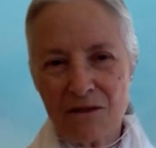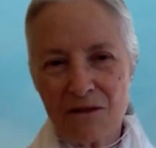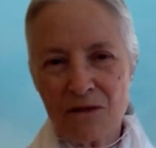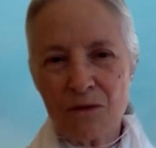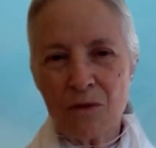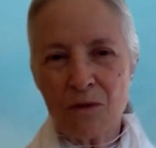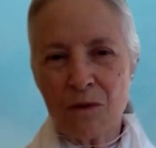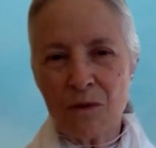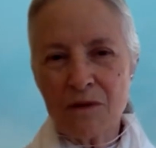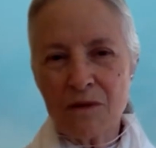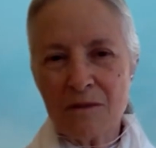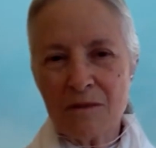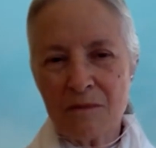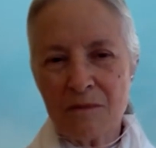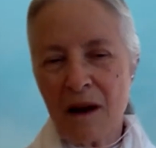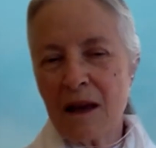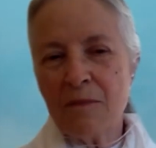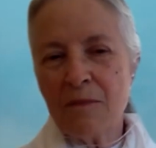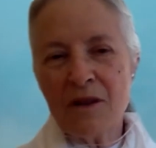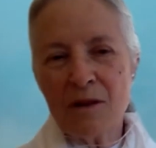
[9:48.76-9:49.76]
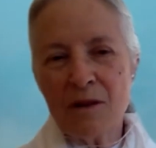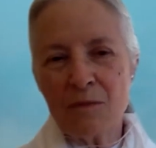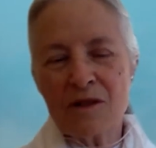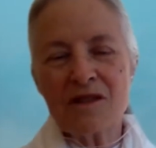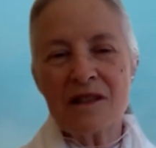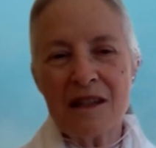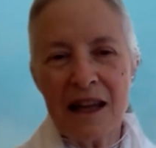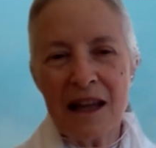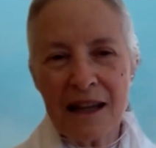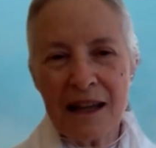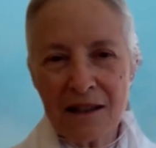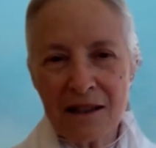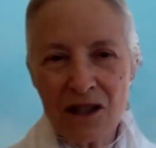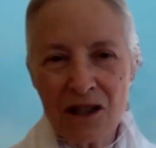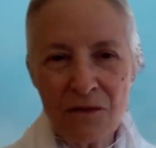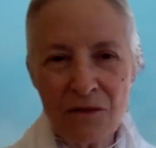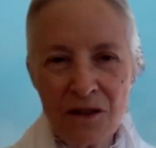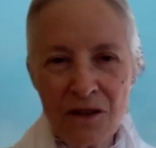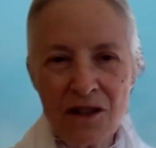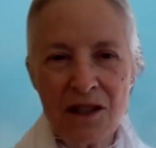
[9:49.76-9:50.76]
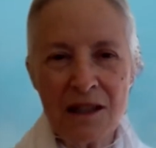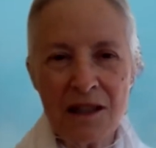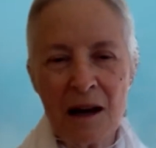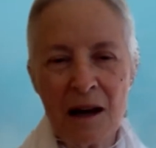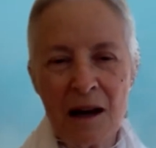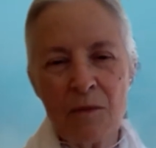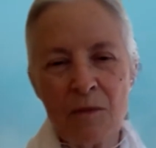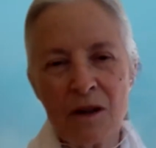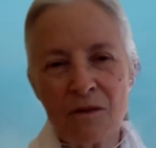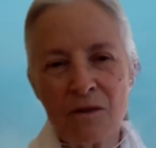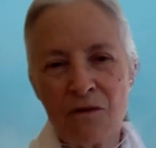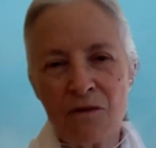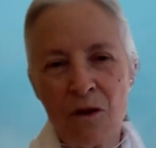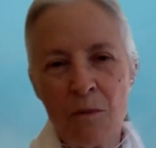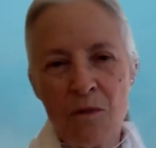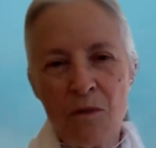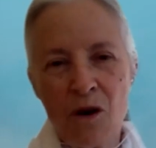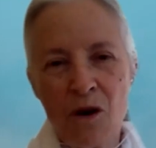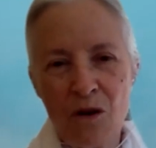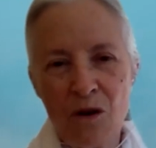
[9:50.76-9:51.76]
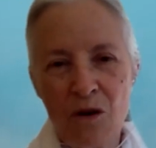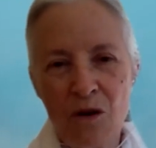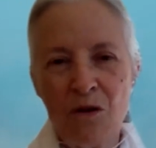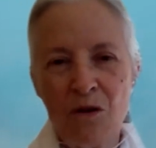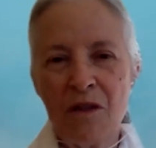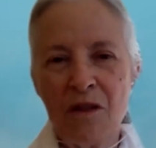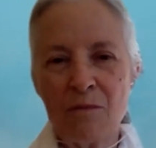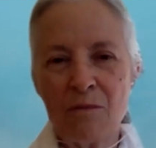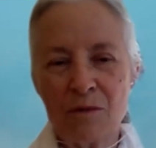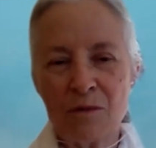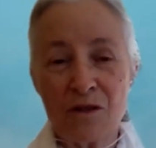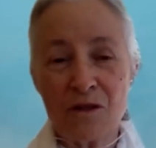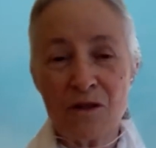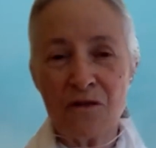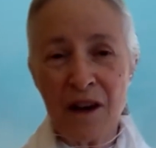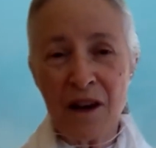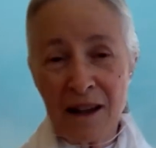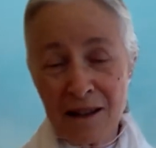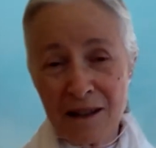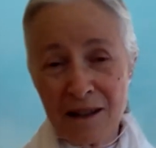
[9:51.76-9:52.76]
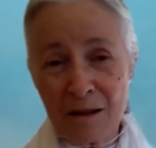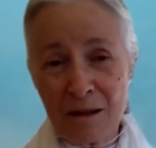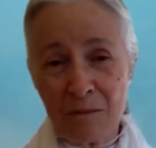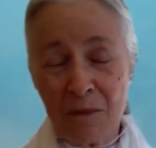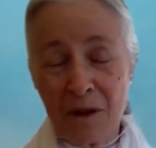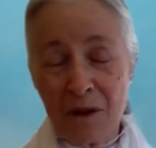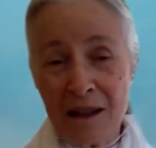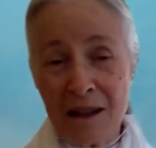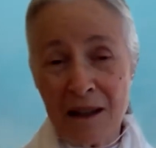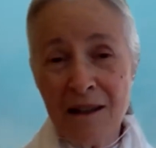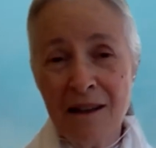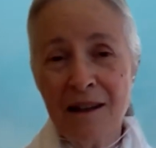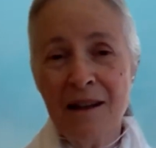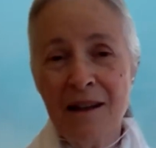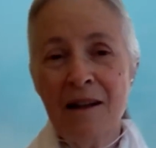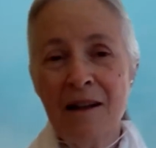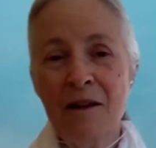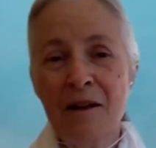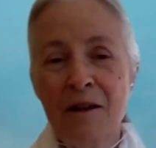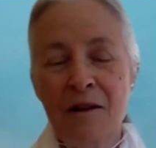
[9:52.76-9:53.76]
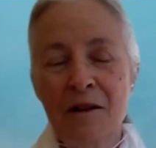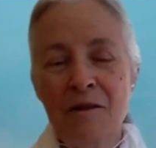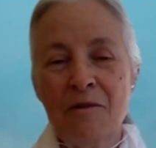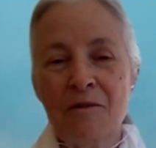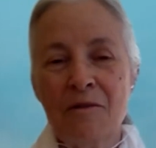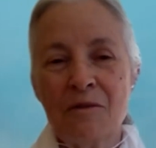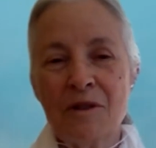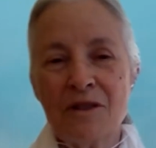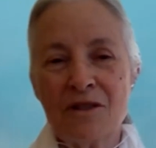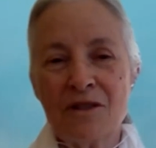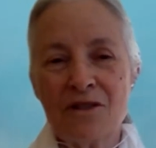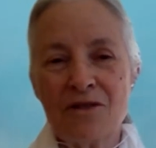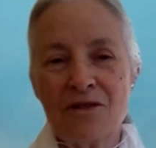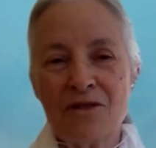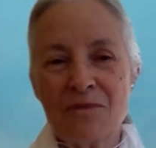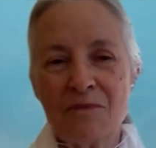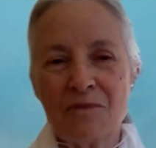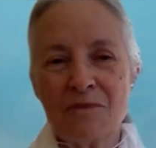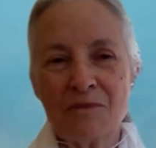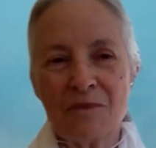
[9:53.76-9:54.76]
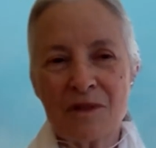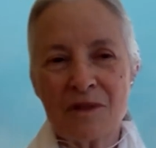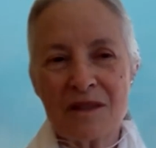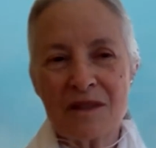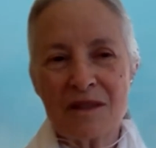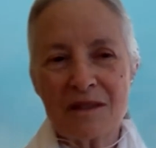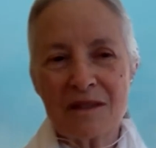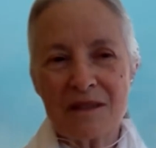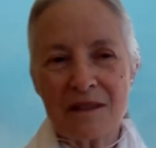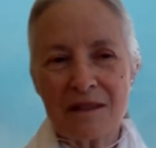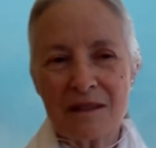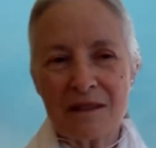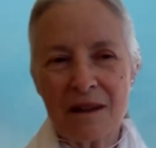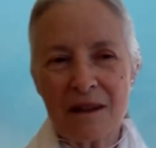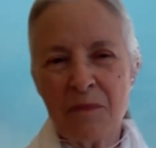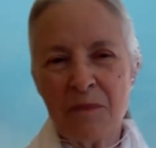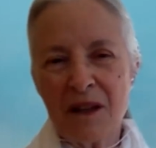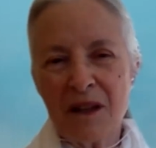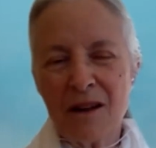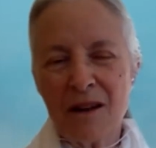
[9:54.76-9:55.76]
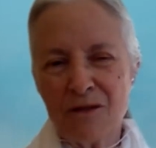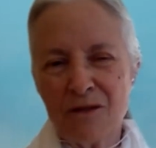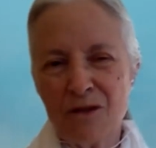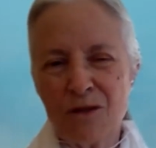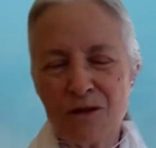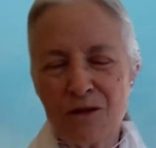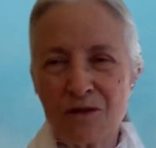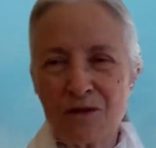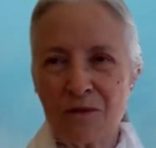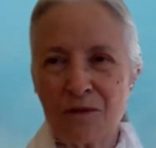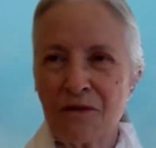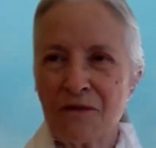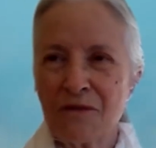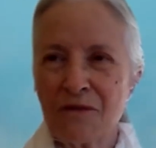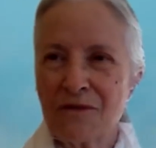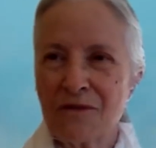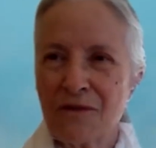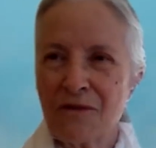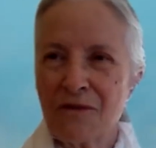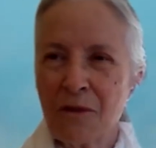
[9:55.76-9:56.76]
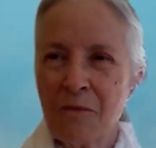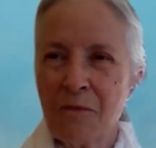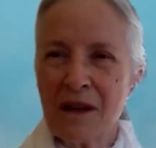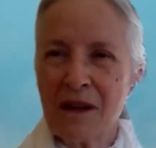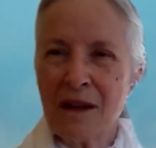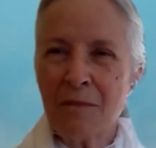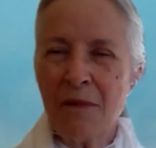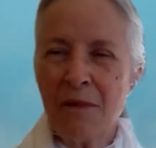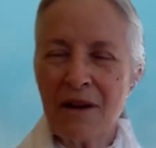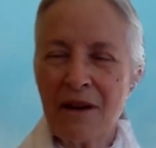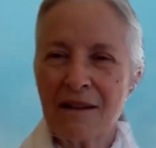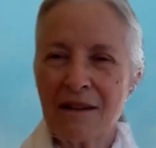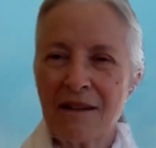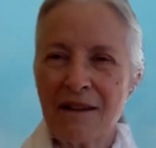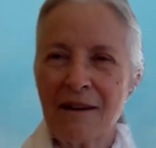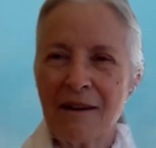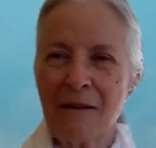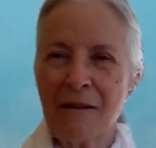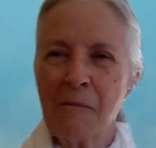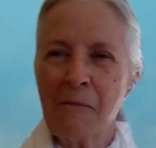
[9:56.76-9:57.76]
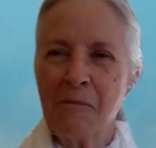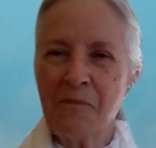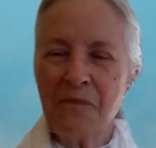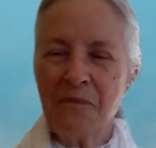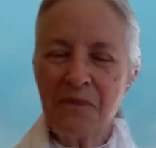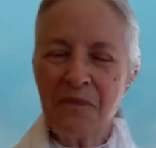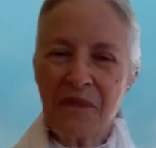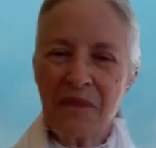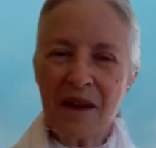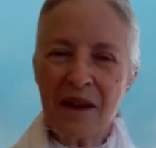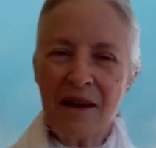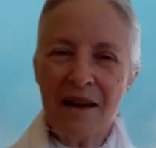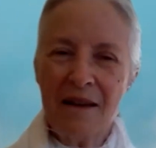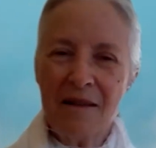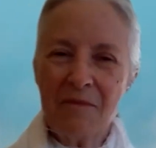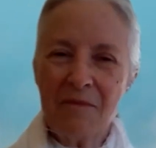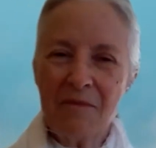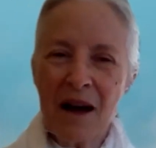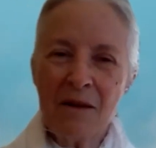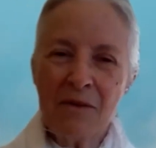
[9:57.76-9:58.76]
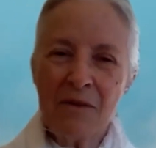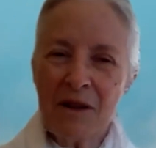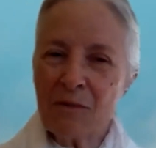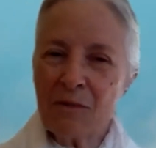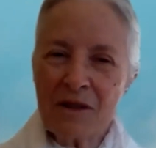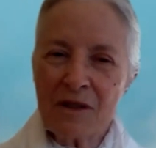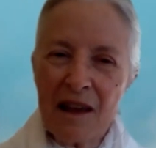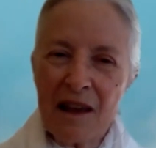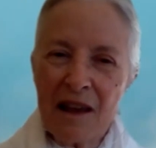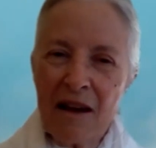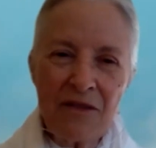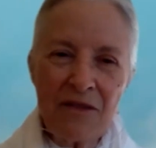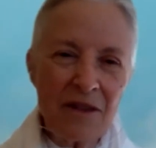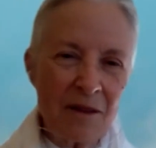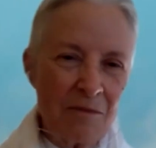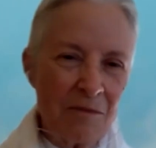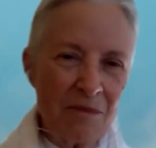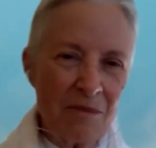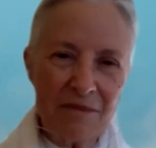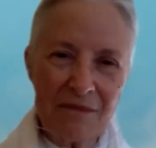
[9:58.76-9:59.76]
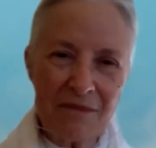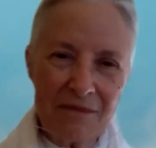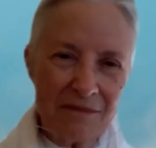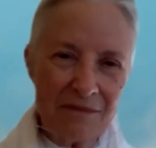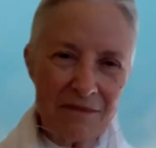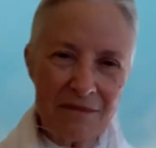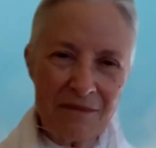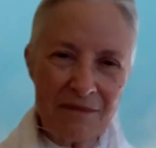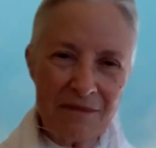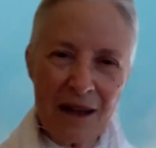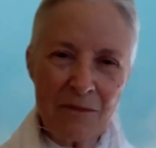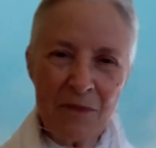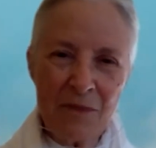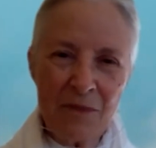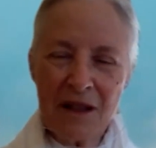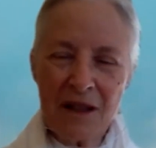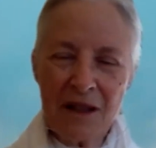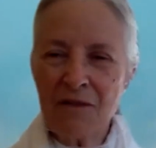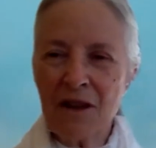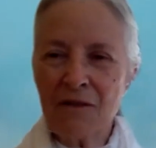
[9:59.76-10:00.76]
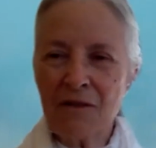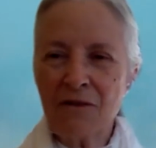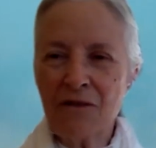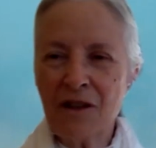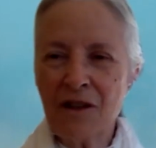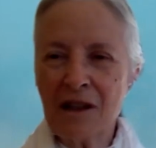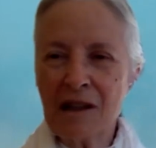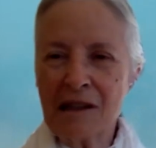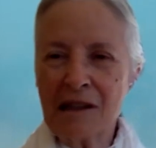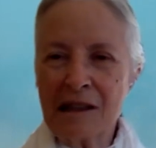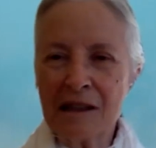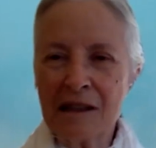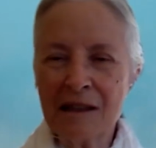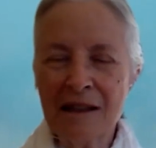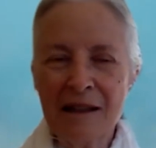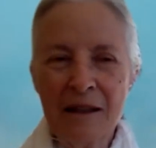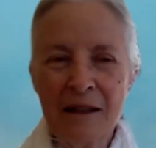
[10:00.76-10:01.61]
thought. Maybe it was the negativity coming from her that was affecting me, which was a bit unusual for me, but maybe it was that made me have that feeling.